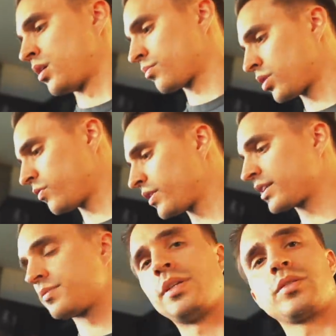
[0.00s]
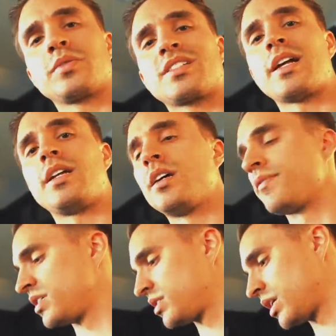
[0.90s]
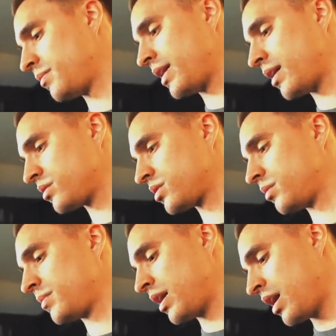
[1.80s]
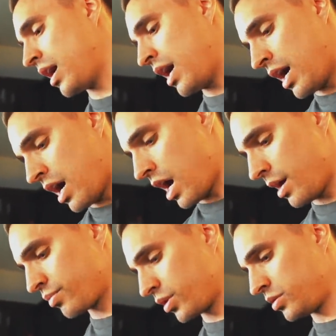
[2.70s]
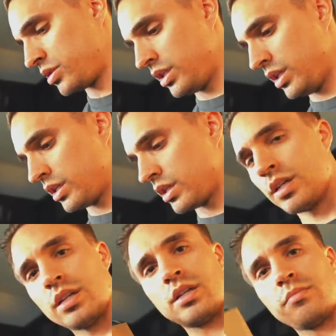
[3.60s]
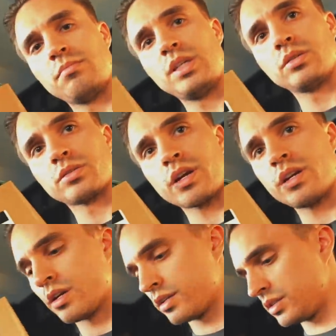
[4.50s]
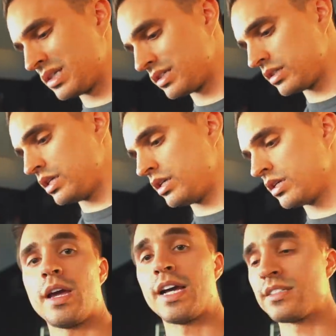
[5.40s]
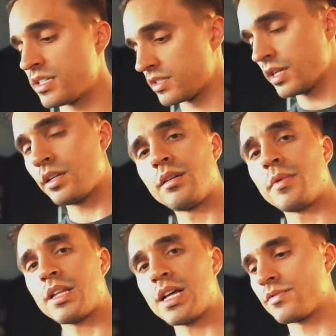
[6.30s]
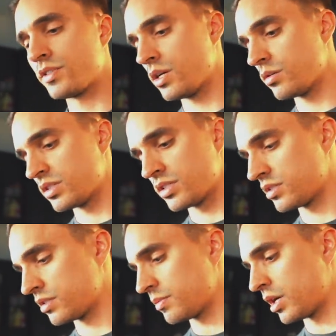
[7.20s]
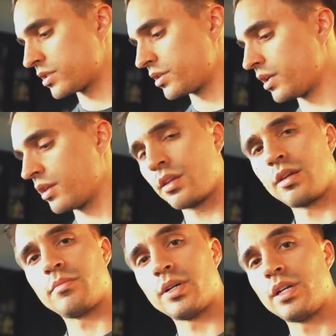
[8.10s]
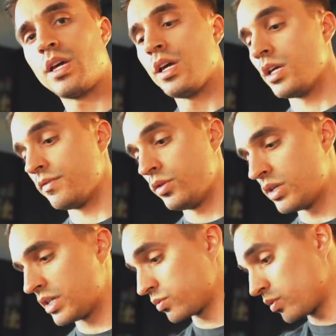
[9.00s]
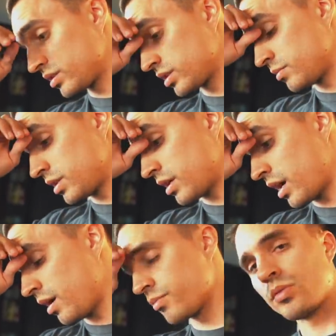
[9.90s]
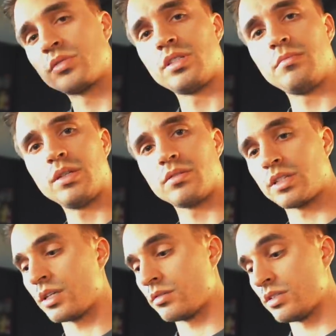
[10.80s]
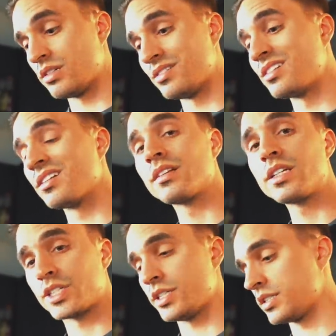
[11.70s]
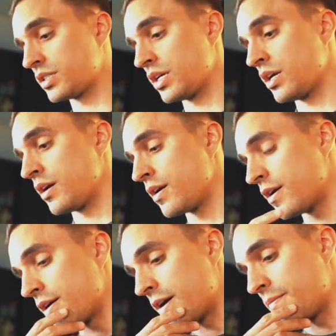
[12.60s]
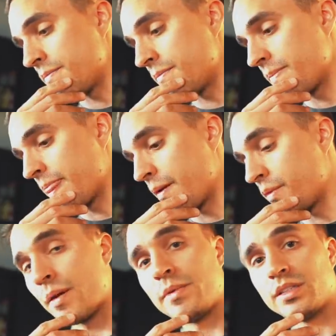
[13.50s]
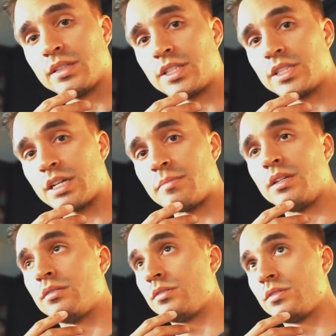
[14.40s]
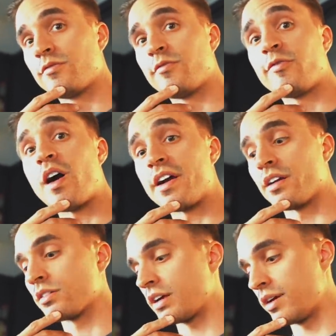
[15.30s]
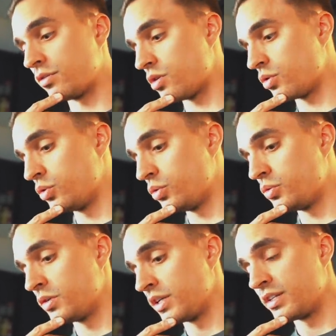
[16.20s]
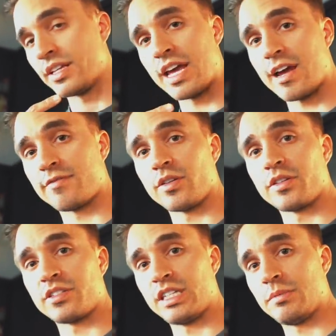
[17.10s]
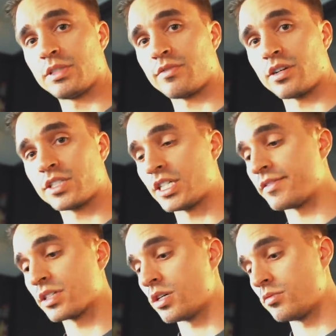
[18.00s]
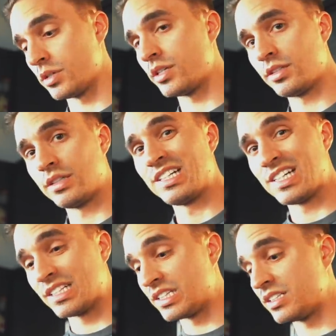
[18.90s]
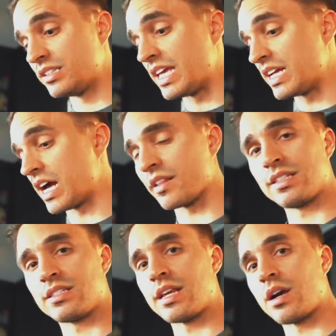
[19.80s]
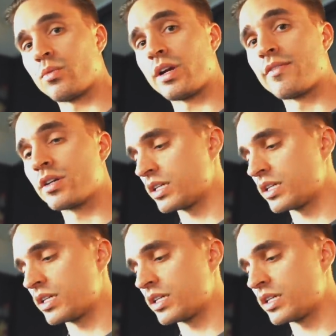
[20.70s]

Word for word: ProFlex Meals was kind enough to send me out some high protein meals right here, as you can see. As I stated in my last video, this isn't sponsored or anything, but if you guys want some uh, high protein meals that are delicious, um, when I mean delicious, I mean fire. I don't know who they have on their team as far as chefs go, but they got this down, whatever it